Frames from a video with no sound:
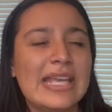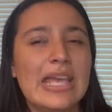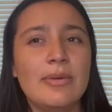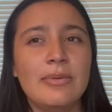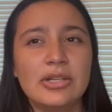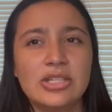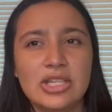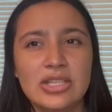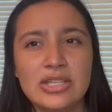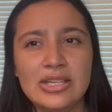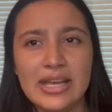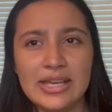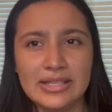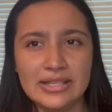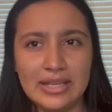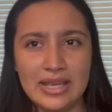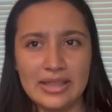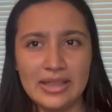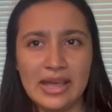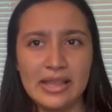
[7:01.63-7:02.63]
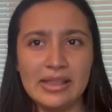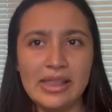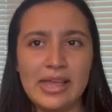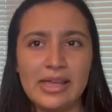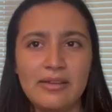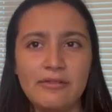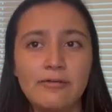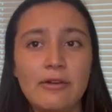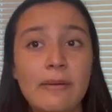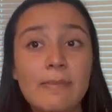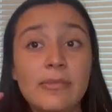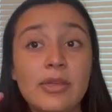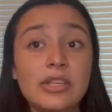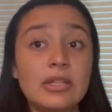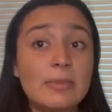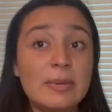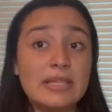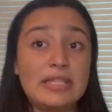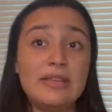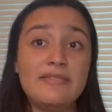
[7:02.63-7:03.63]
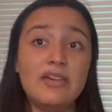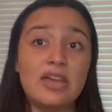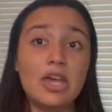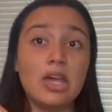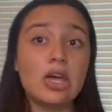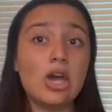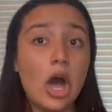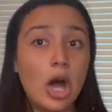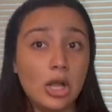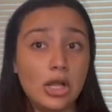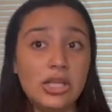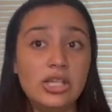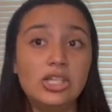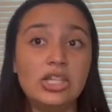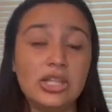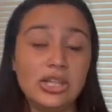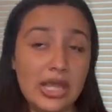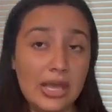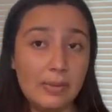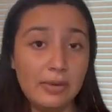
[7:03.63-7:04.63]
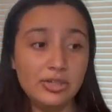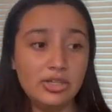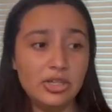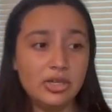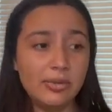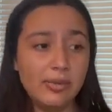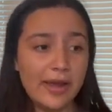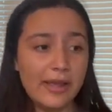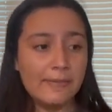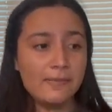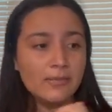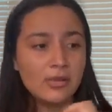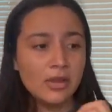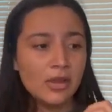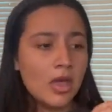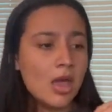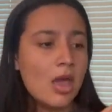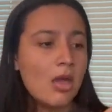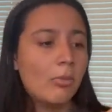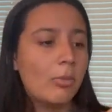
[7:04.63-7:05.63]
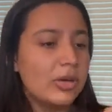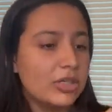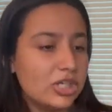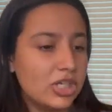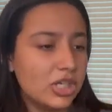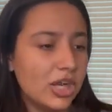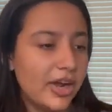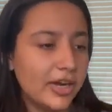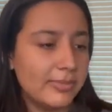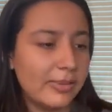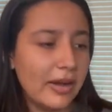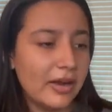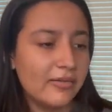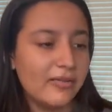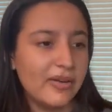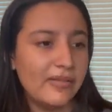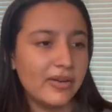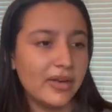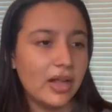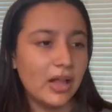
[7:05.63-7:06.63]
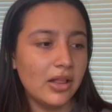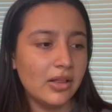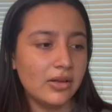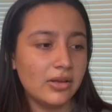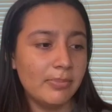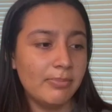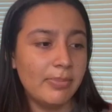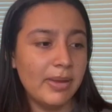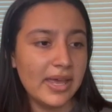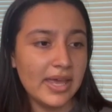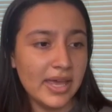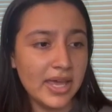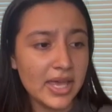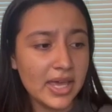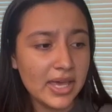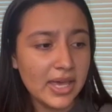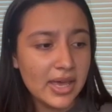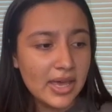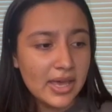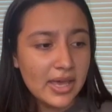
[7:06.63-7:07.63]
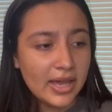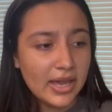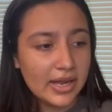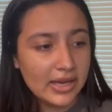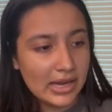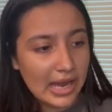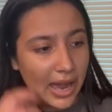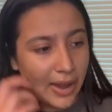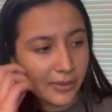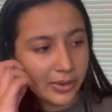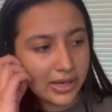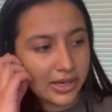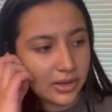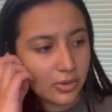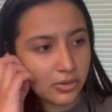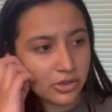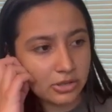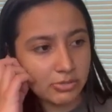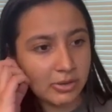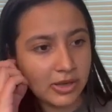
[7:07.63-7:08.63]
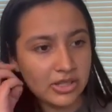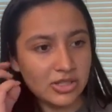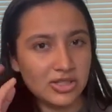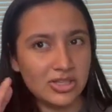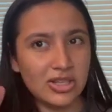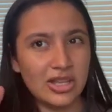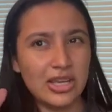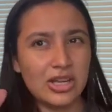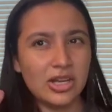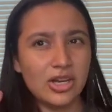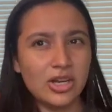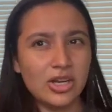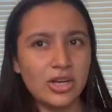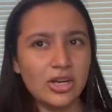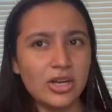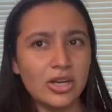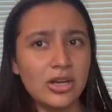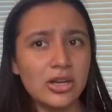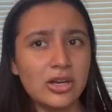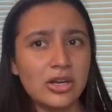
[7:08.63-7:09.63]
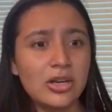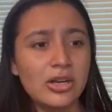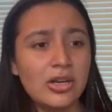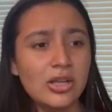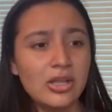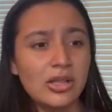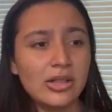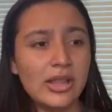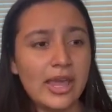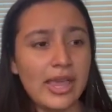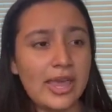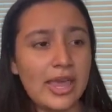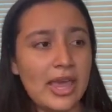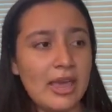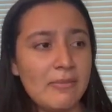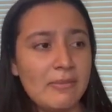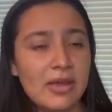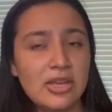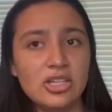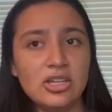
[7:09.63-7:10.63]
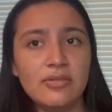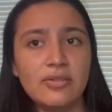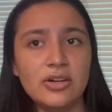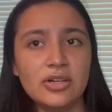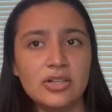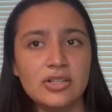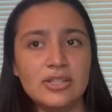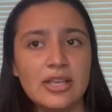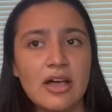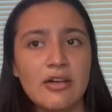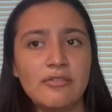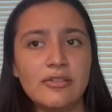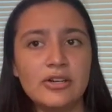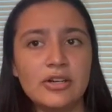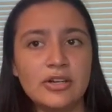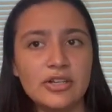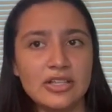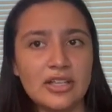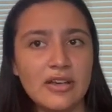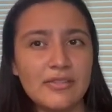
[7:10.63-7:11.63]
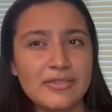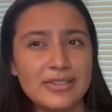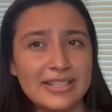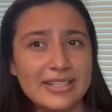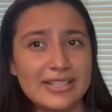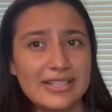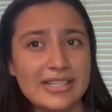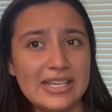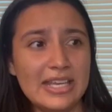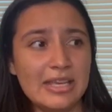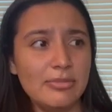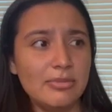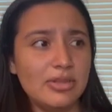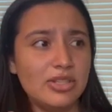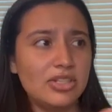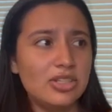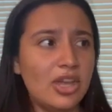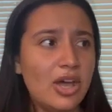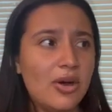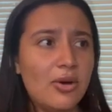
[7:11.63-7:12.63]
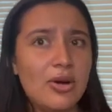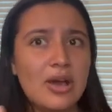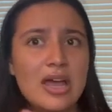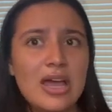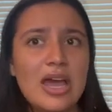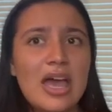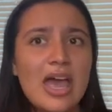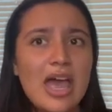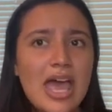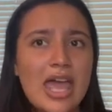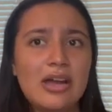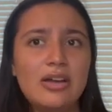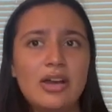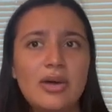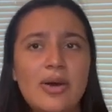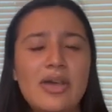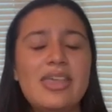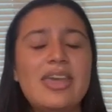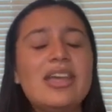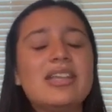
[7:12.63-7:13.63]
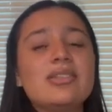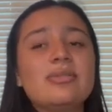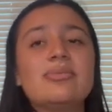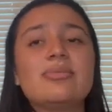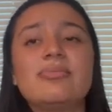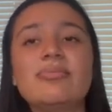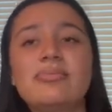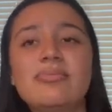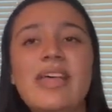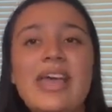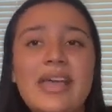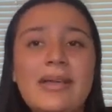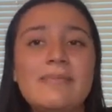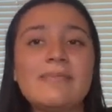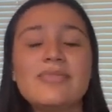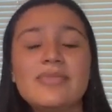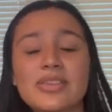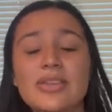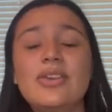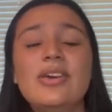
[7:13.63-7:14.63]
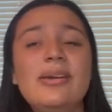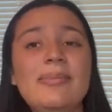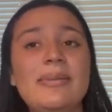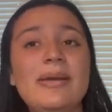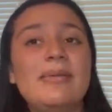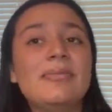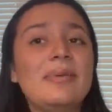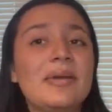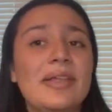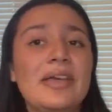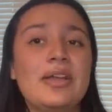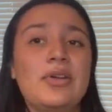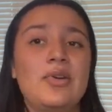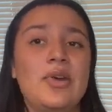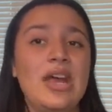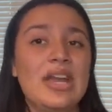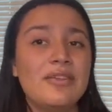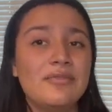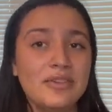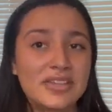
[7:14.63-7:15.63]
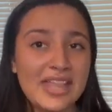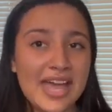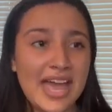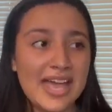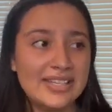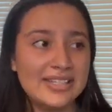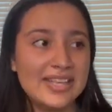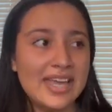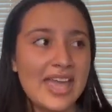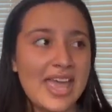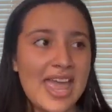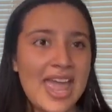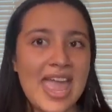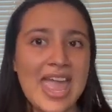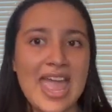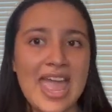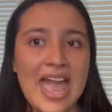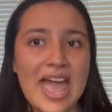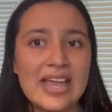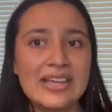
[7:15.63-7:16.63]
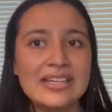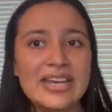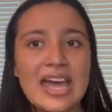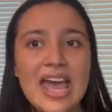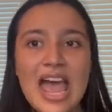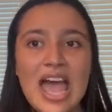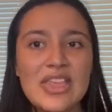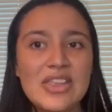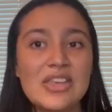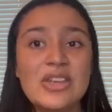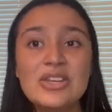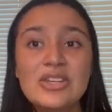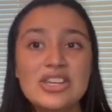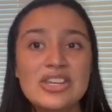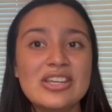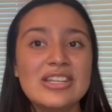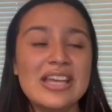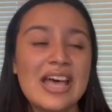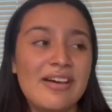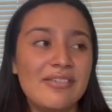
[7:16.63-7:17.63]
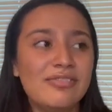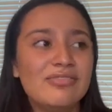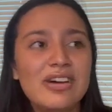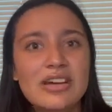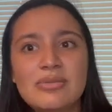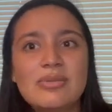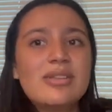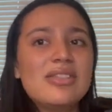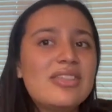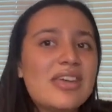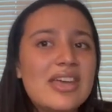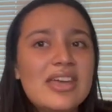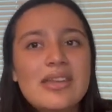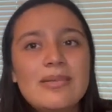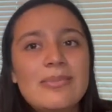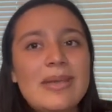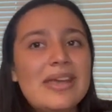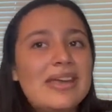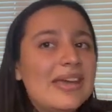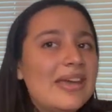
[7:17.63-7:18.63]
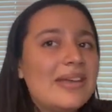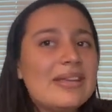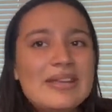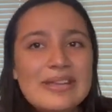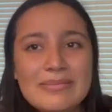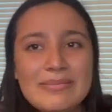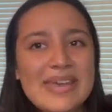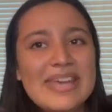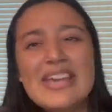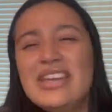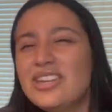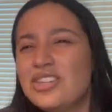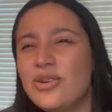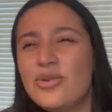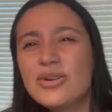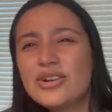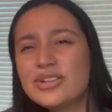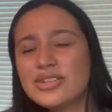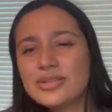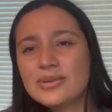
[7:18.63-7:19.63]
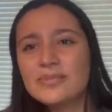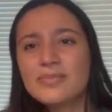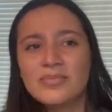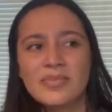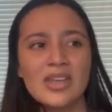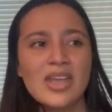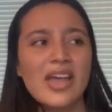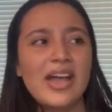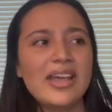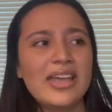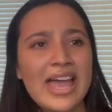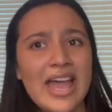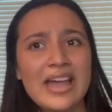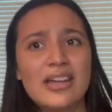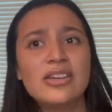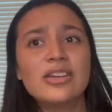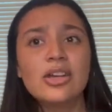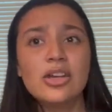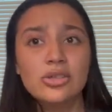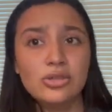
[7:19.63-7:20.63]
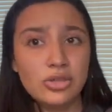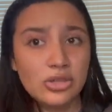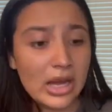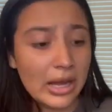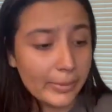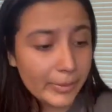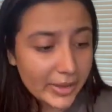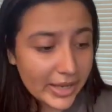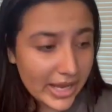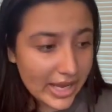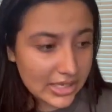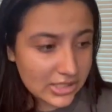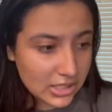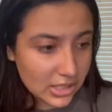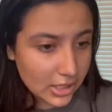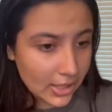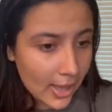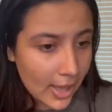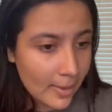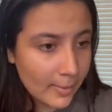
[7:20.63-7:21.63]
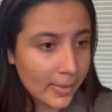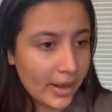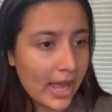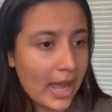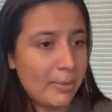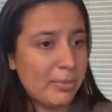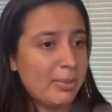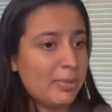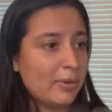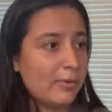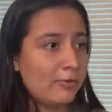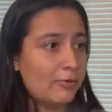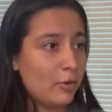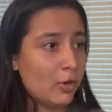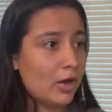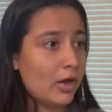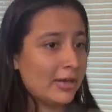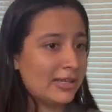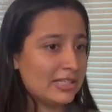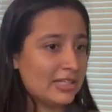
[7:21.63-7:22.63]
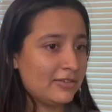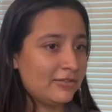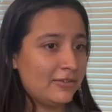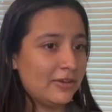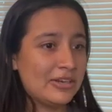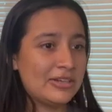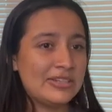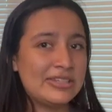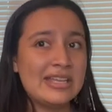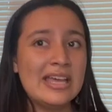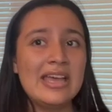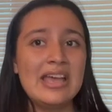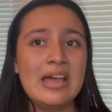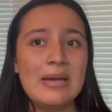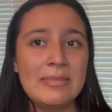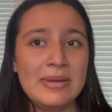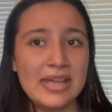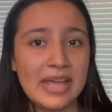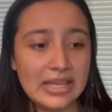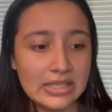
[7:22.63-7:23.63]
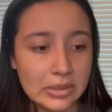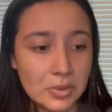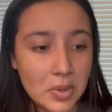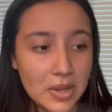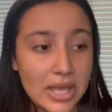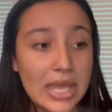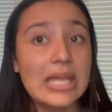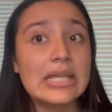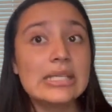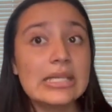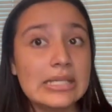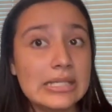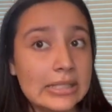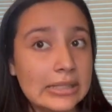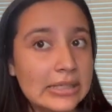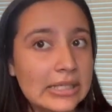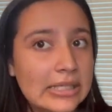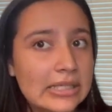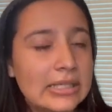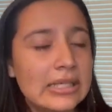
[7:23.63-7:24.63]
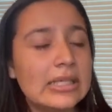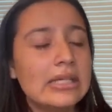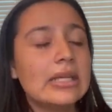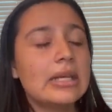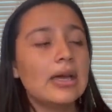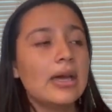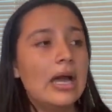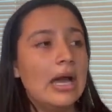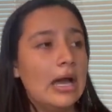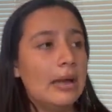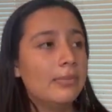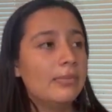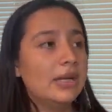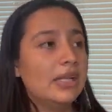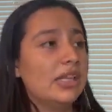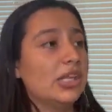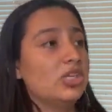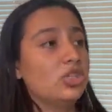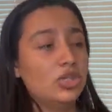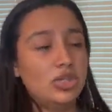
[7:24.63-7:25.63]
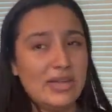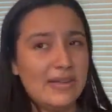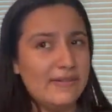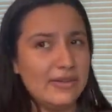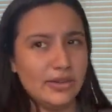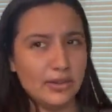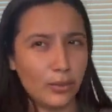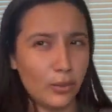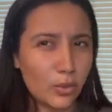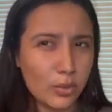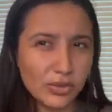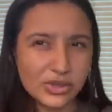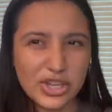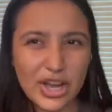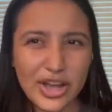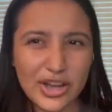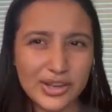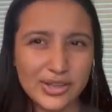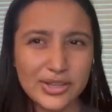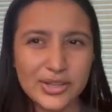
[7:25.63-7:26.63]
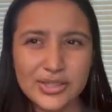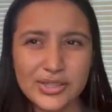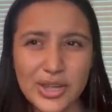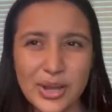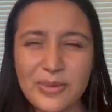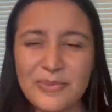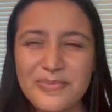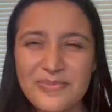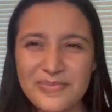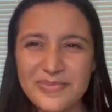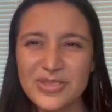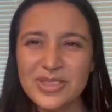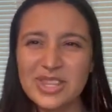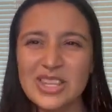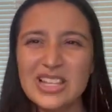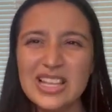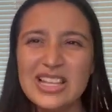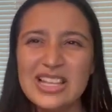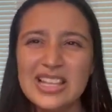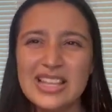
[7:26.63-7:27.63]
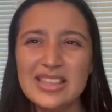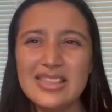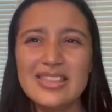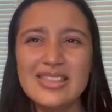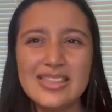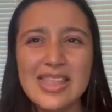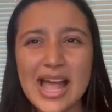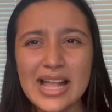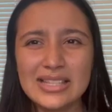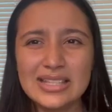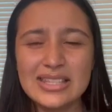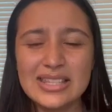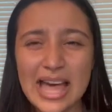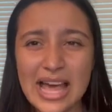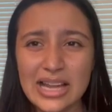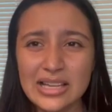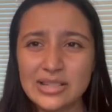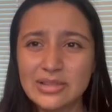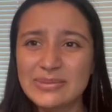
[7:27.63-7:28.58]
which is an essay that like from the specific college that they want you to write. But she talked about her favorite color of pink and how it corresponds to like her like image of herself and her self-esteem. So I don't know, I think it's like you can be really creative with that essay, and I think you should just have fun with it and make it yours. Again, do not put it into the Common App before August 1st, because it will get deleted unless you save it in Google Doc. So that's that.